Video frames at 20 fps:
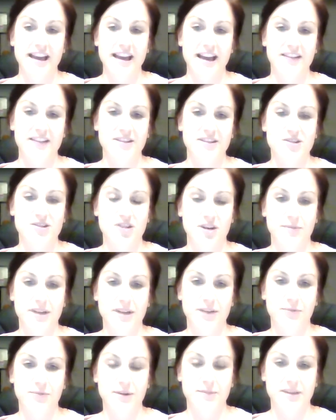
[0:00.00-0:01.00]
And there's so
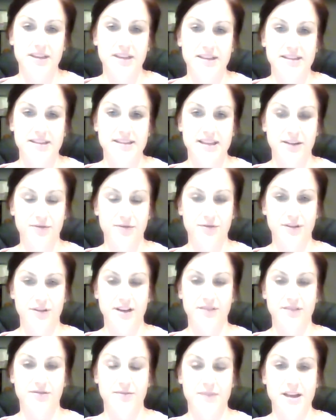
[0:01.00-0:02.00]
many women that are
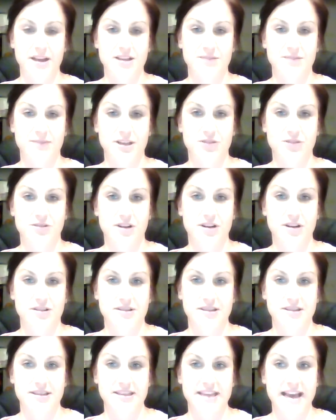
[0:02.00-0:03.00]
suffering from
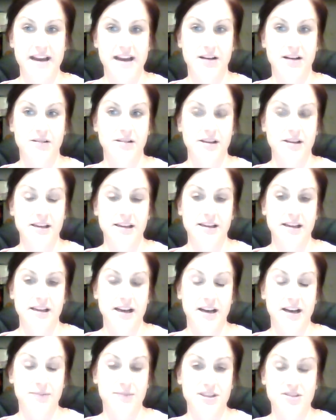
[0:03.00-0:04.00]
endometriosis now,
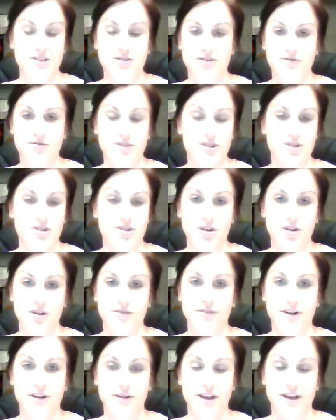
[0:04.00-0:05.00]
It's so
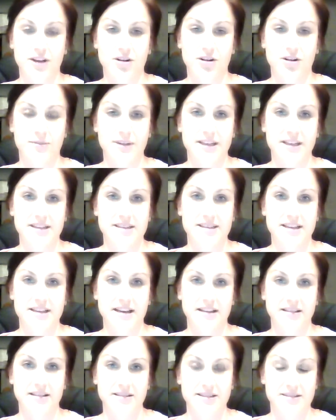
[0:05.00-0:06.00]
very common in
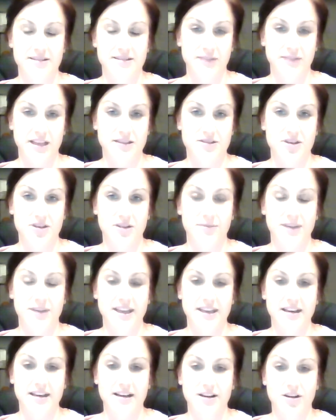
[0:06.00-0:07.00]
so
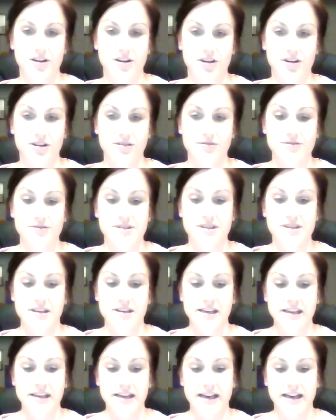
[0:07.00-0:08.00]
many young girls,
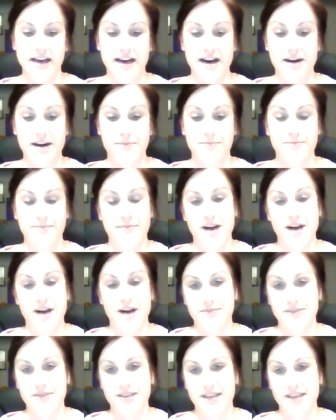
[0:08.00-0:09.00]

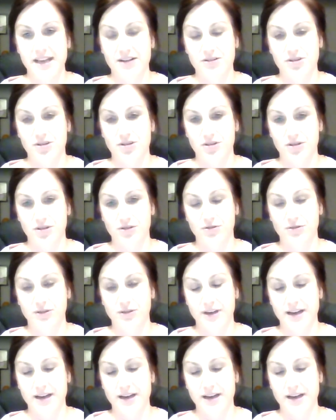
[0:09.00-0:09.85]
mums now too.